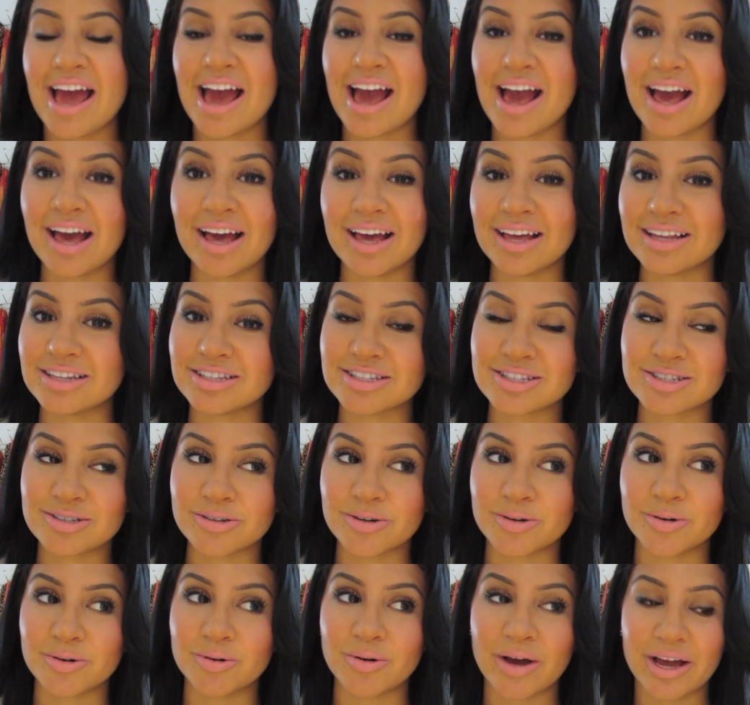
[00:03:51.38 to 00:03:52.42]
and
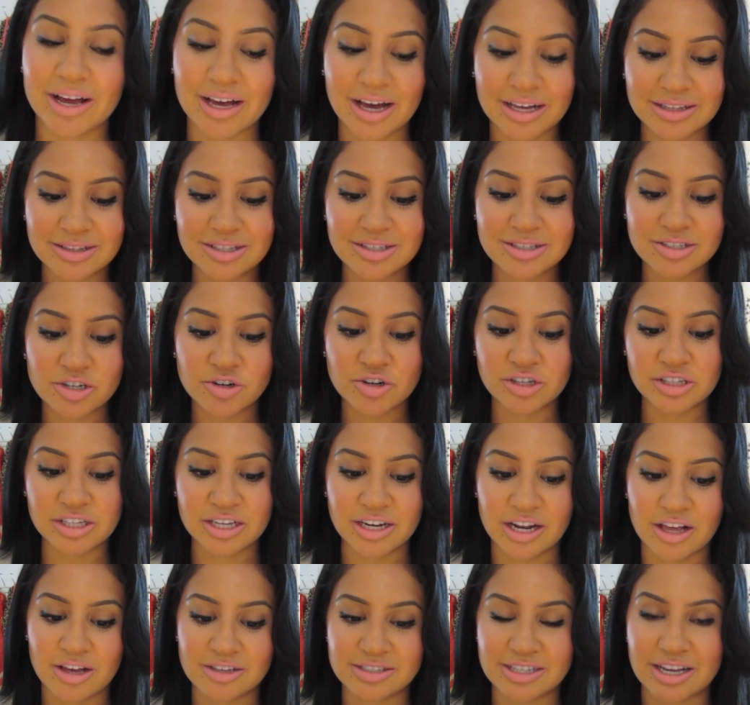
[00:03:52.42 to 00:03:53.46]
so I got these acrylic
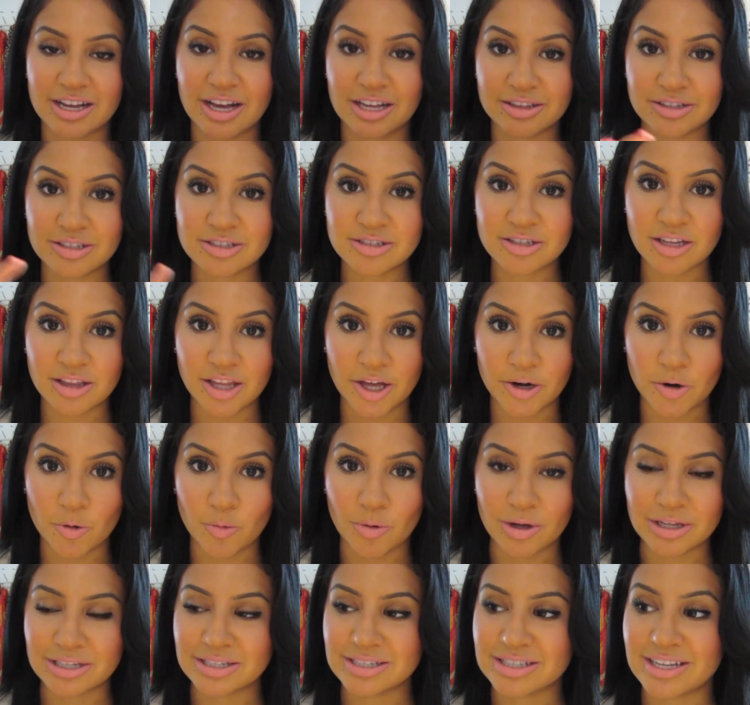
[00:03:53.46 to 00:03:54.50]
nails I got the stiletto
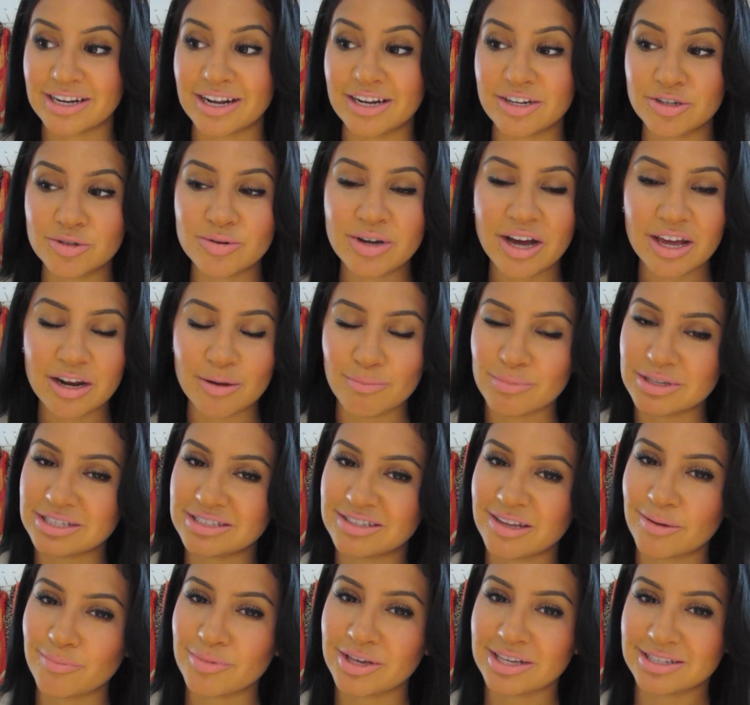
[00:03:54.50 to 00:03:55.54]
ones and I do kind of miss
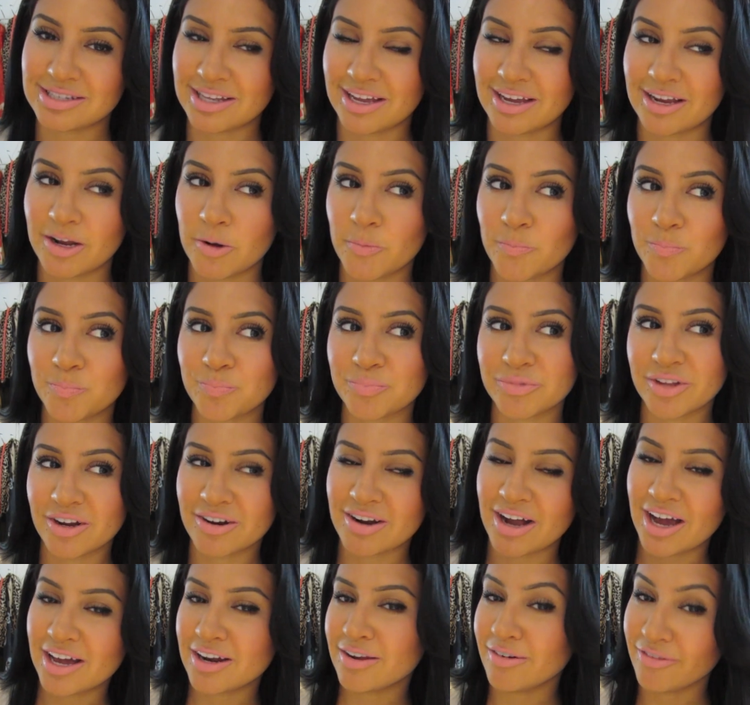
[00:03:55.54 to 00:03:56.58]
them because like they're
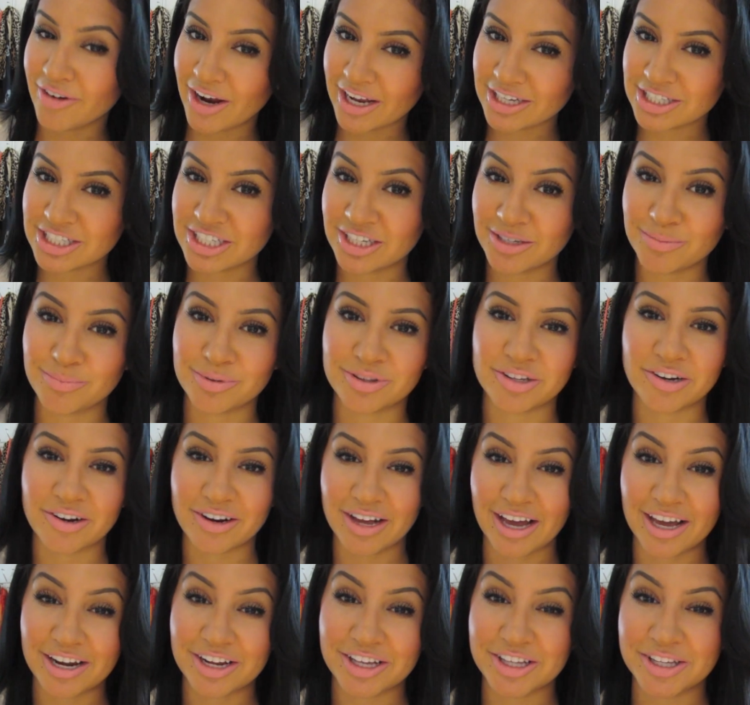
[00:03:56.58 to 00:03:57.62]
kind of ratchet but they're
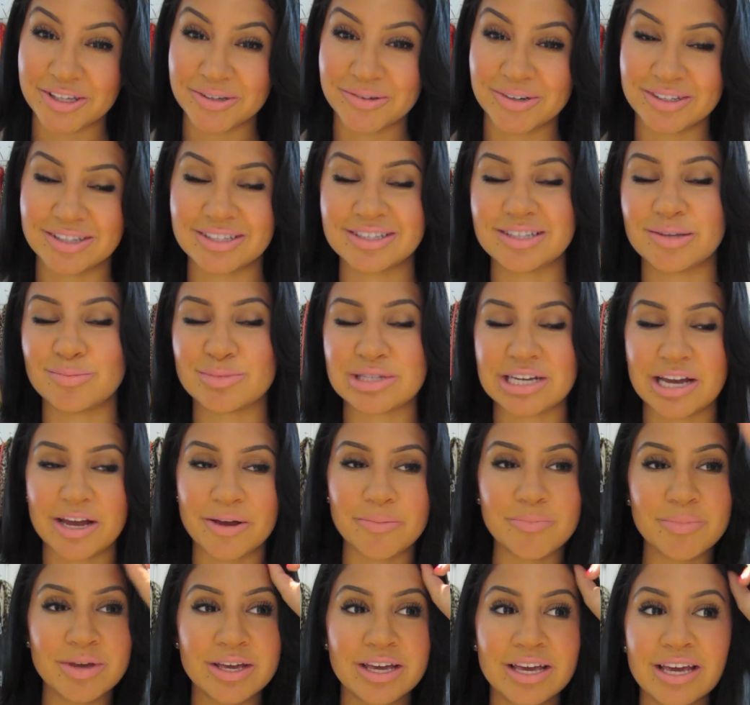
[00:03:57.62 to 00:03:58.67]
kind of cute at the same
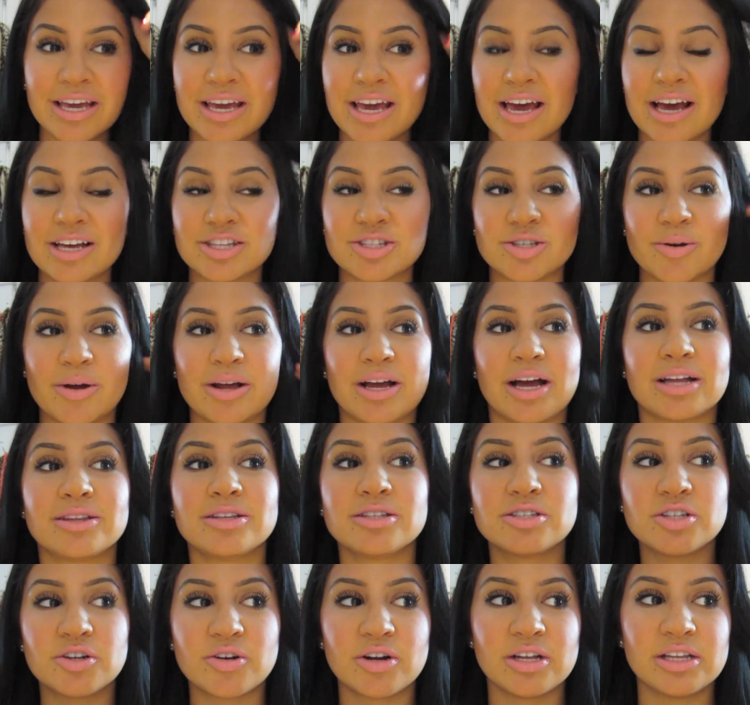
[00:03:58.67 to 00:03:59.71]
time so I got
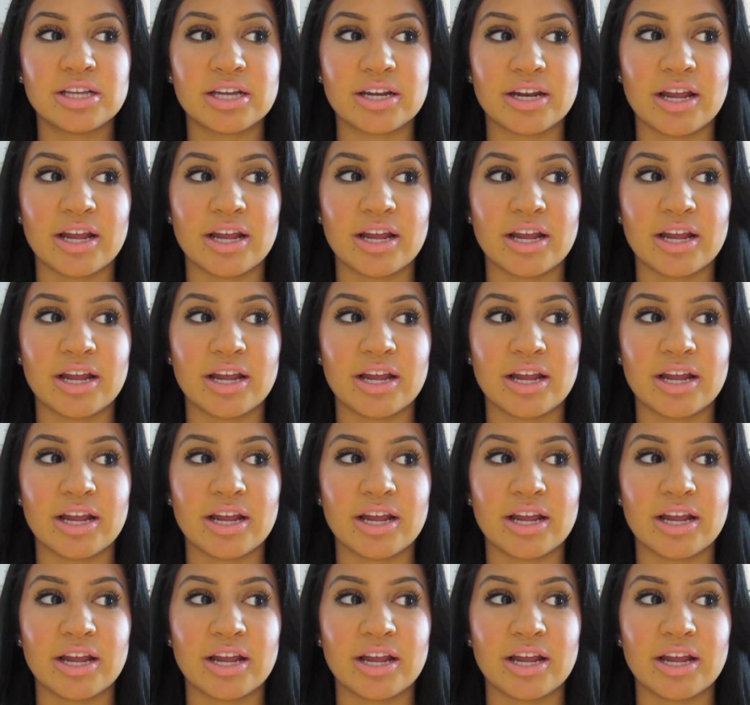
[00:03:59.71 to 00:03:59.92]
these acrylic